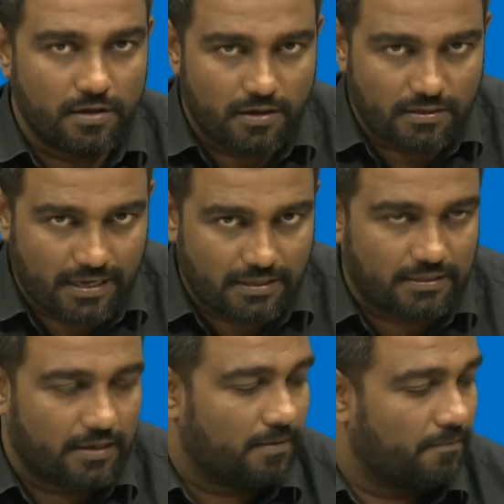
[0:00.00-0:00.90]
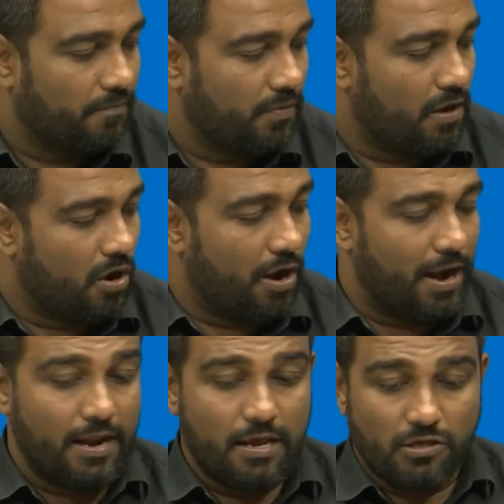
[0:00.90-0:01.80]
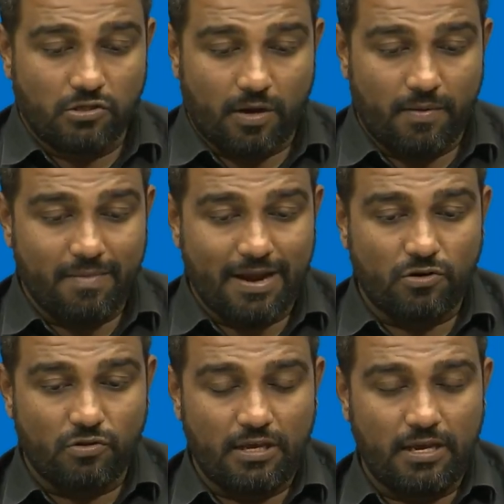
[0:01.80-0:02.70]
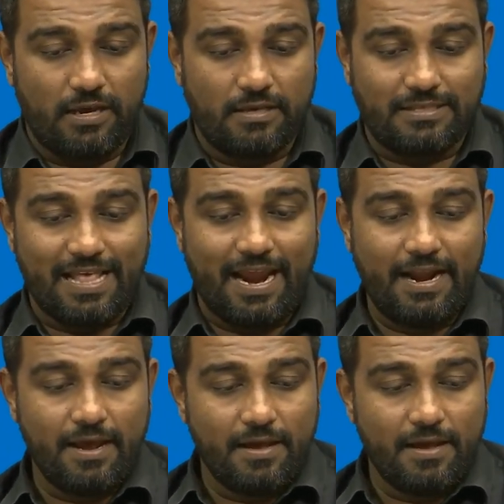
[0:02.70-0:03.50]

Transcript: sensor. Alright, so coming back to the slide,